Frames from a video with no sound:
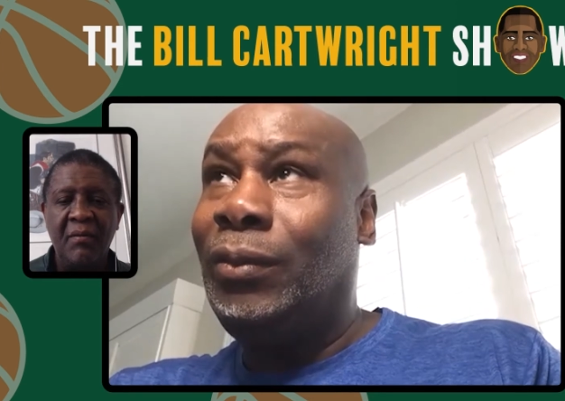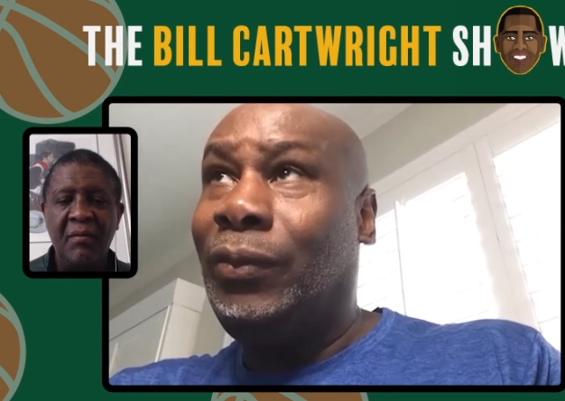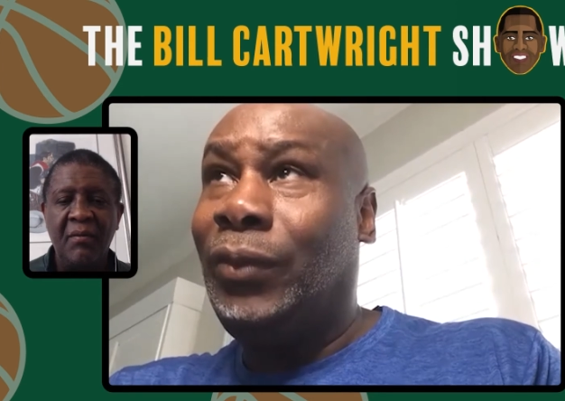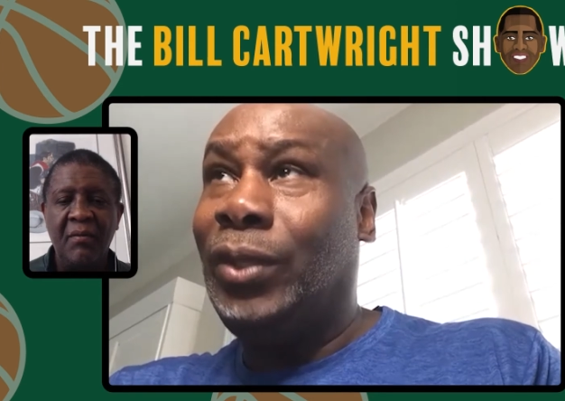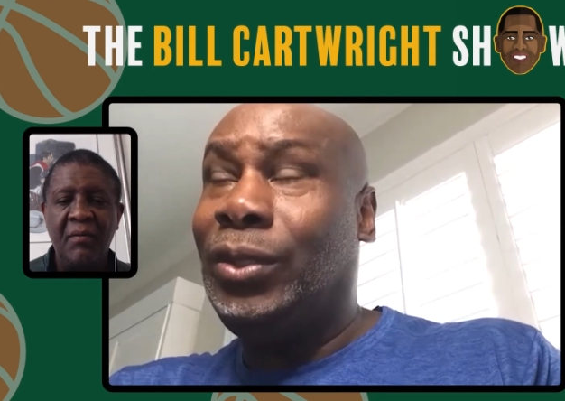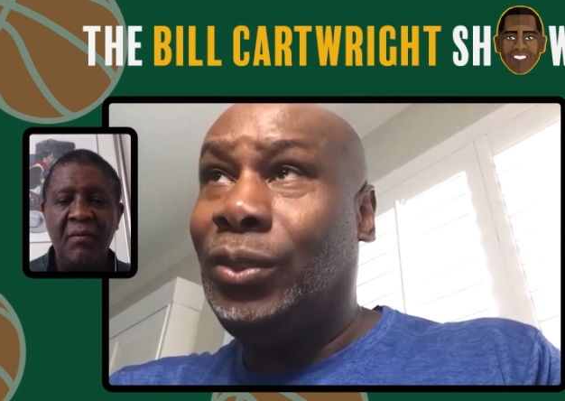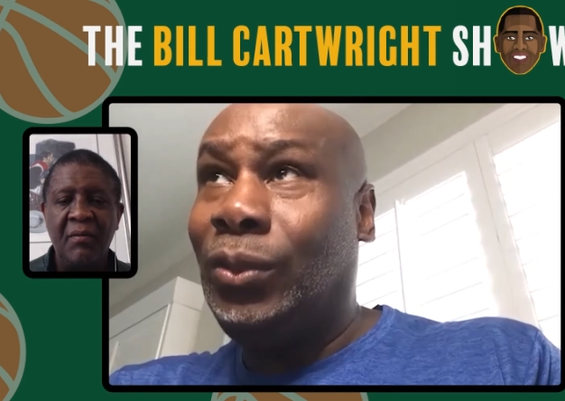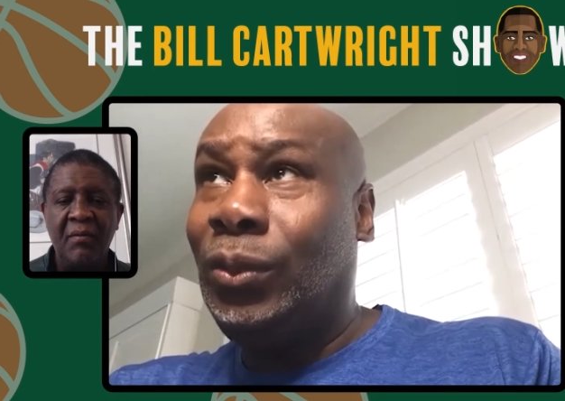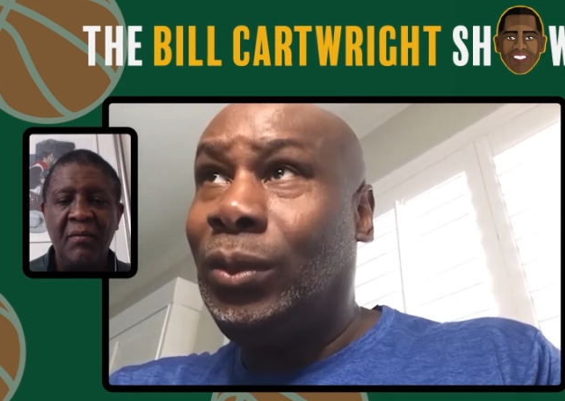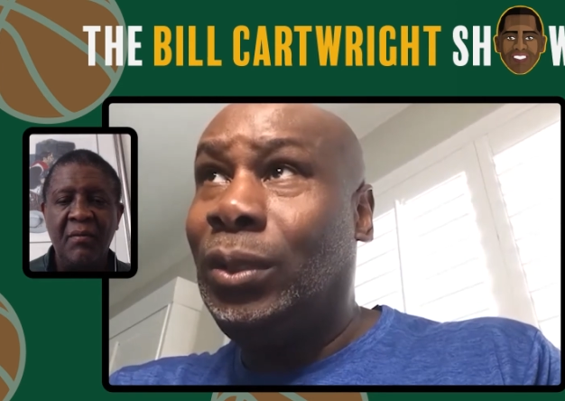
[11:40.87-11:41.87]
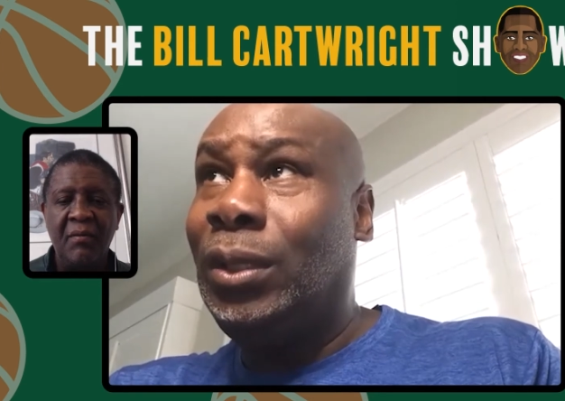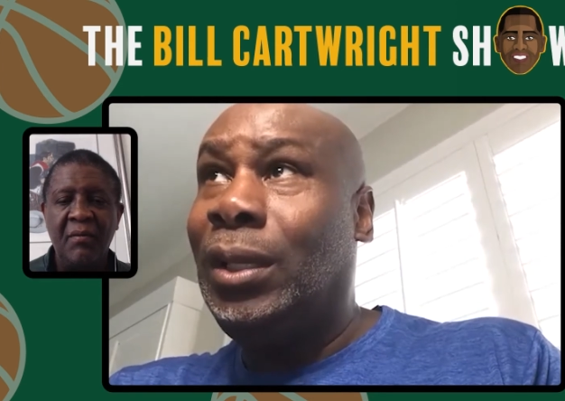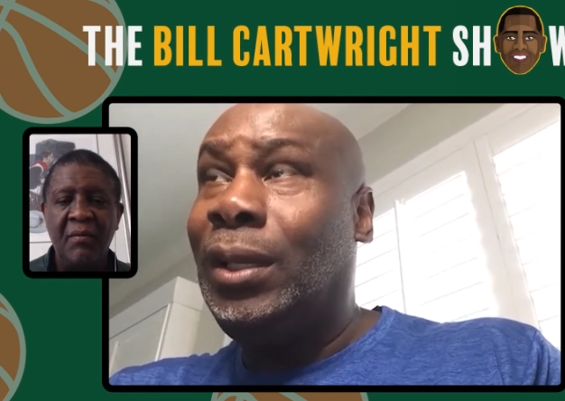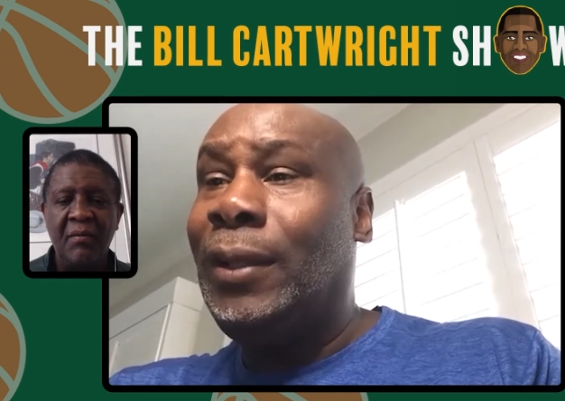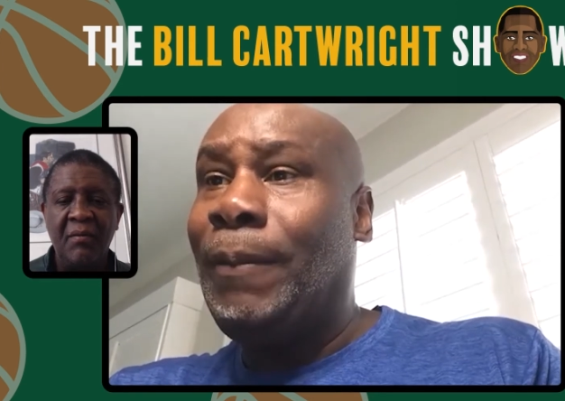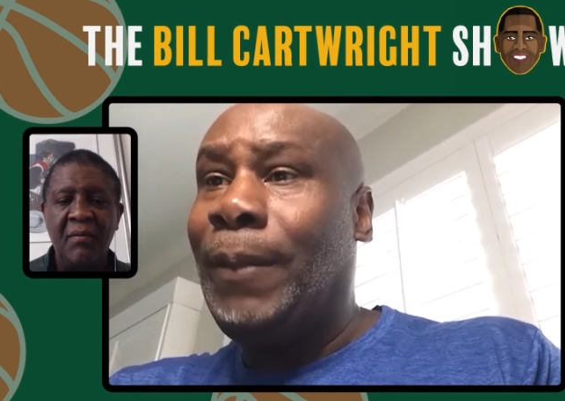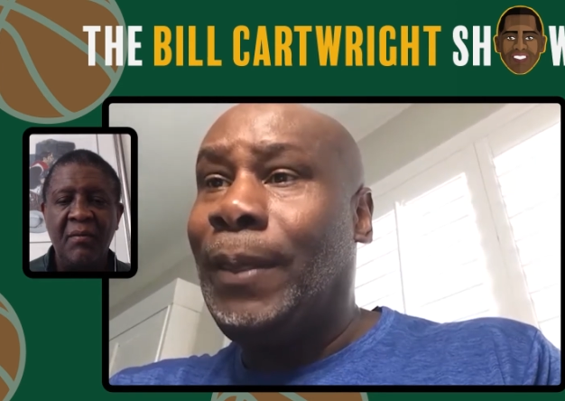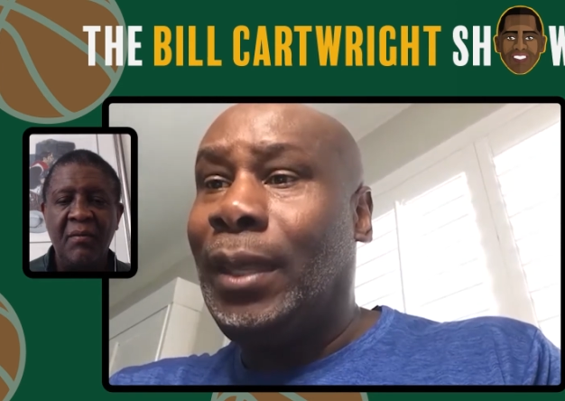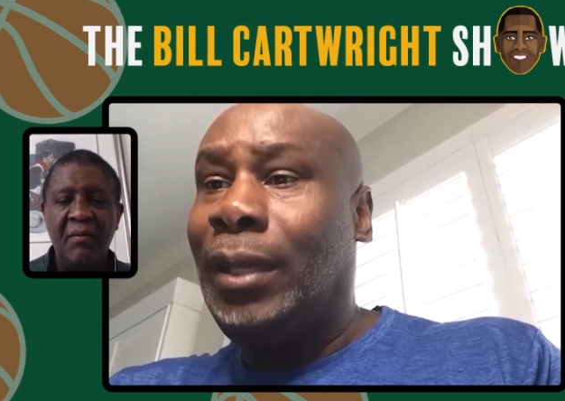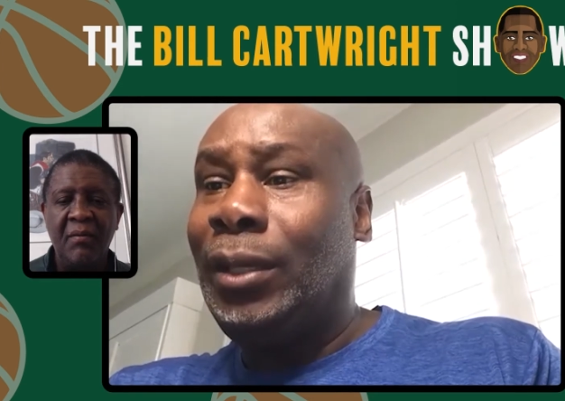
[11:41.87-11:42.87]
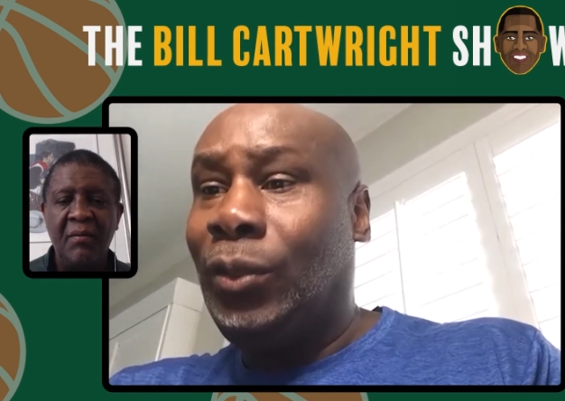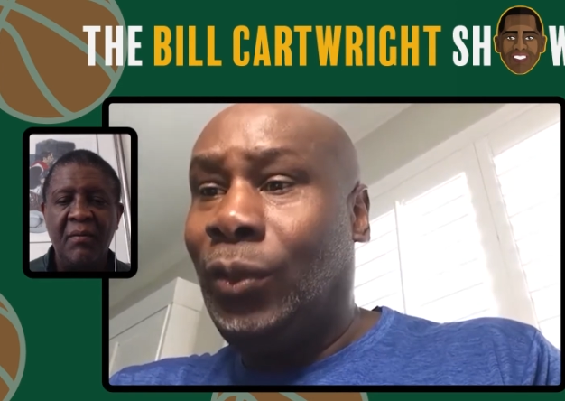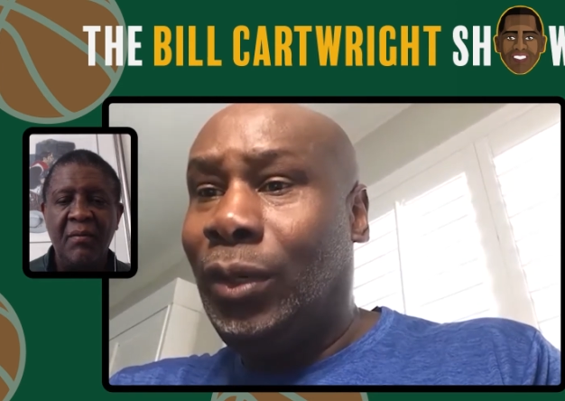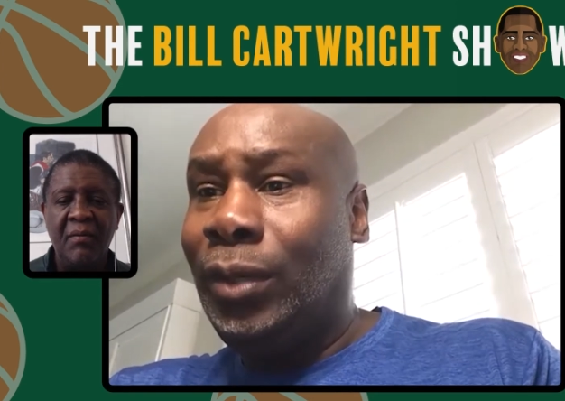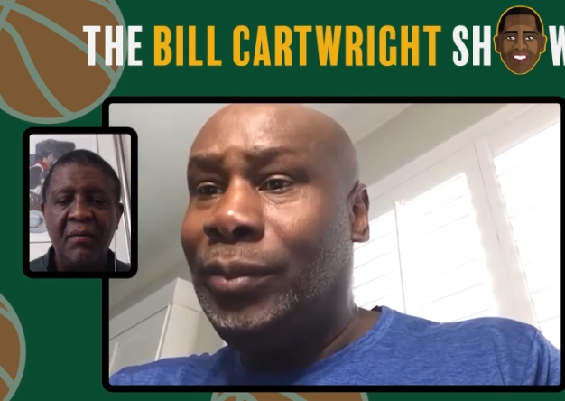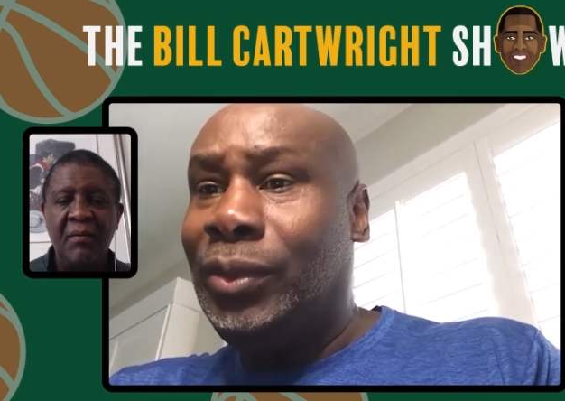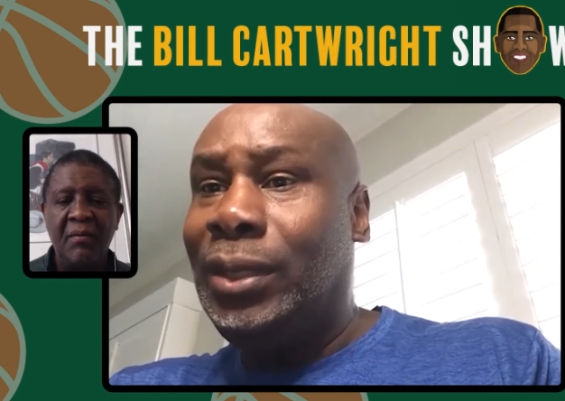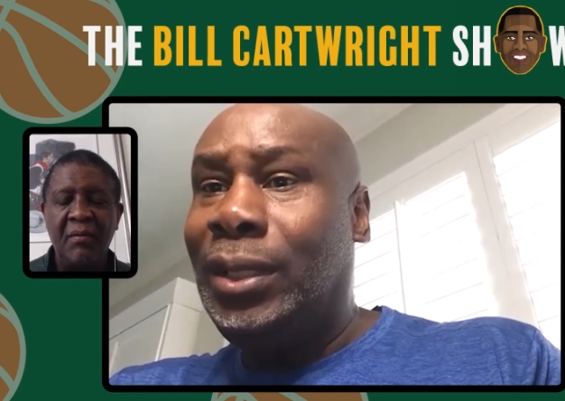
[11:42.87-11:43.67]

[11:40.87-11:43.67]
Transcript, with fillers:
Speaker 1: for the school in the dorms